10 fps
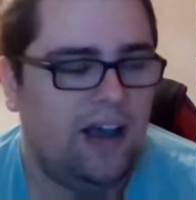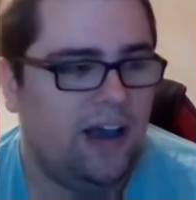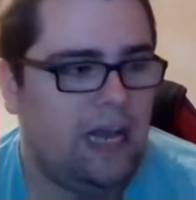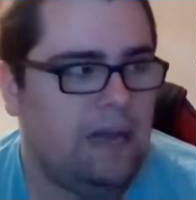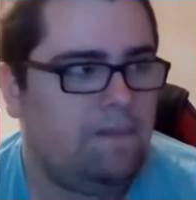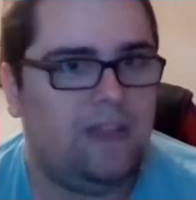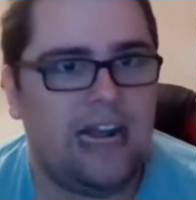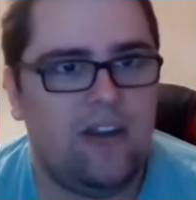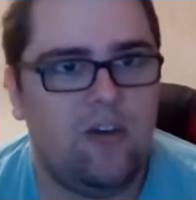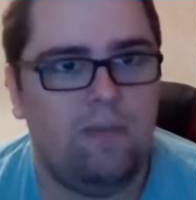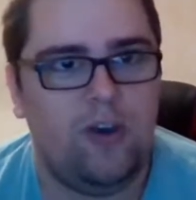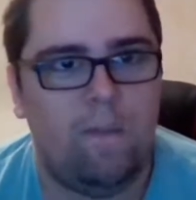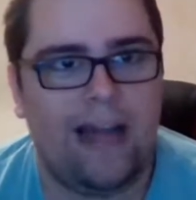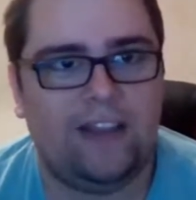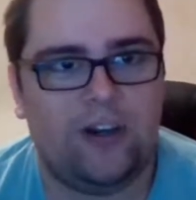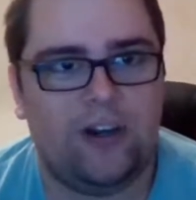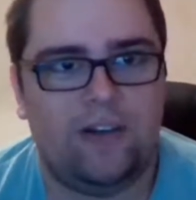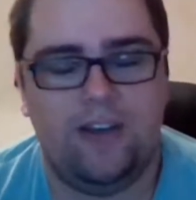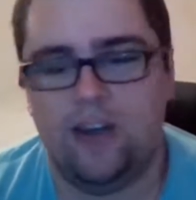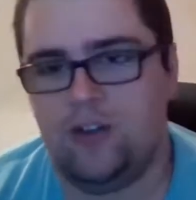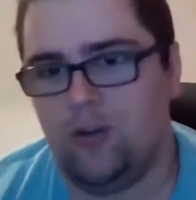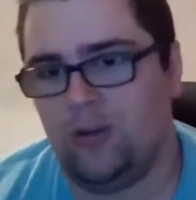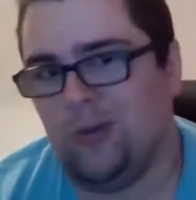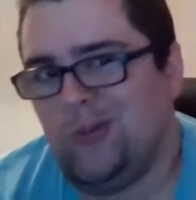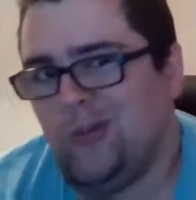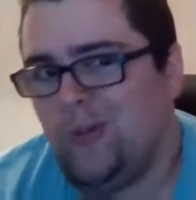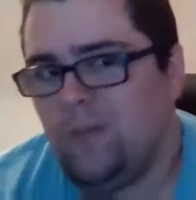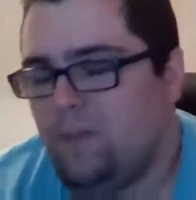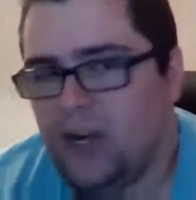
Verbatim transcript: uh, then you you better you you you